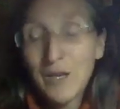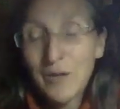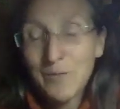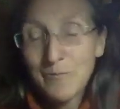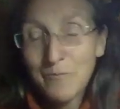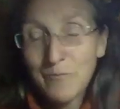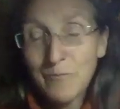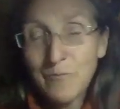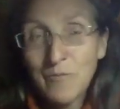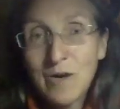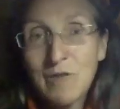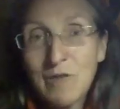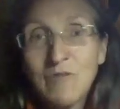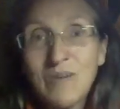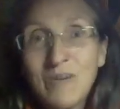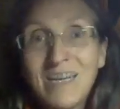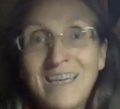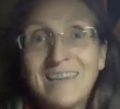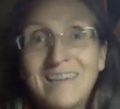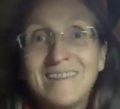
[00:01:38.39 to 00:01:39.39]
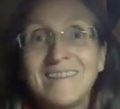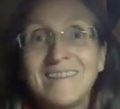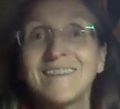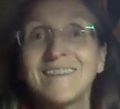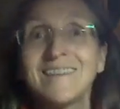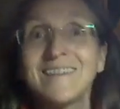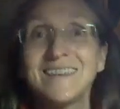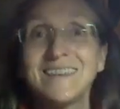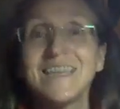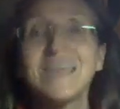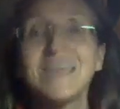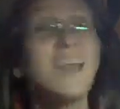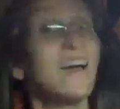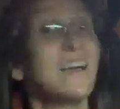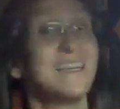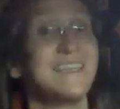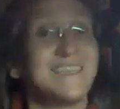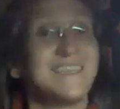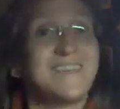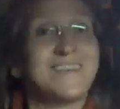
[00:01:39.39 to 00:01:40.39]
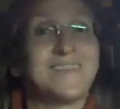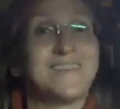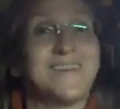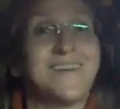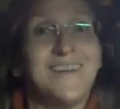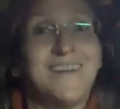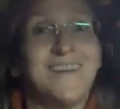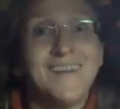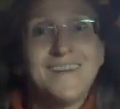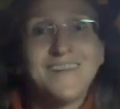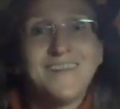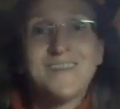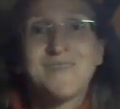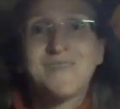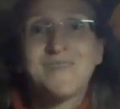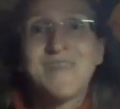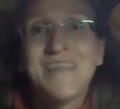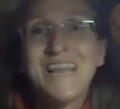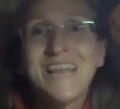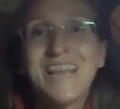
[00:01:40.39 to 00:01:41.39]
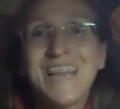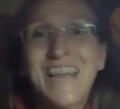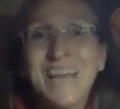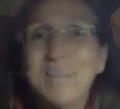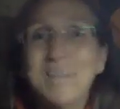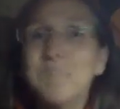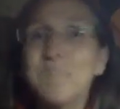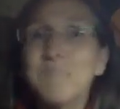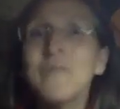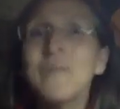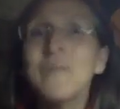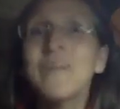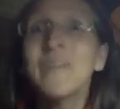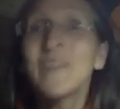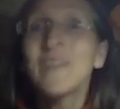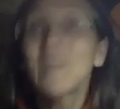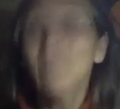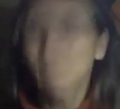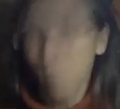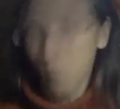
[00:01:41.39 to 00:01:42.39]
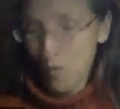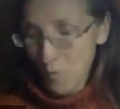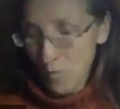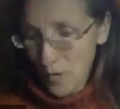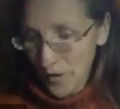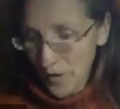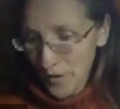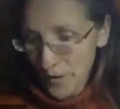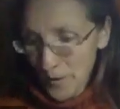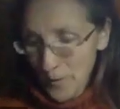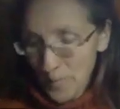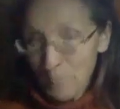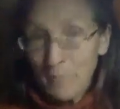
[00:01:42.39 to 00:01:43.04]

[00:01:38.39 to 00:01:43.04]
We're really delighted to be moving this forward,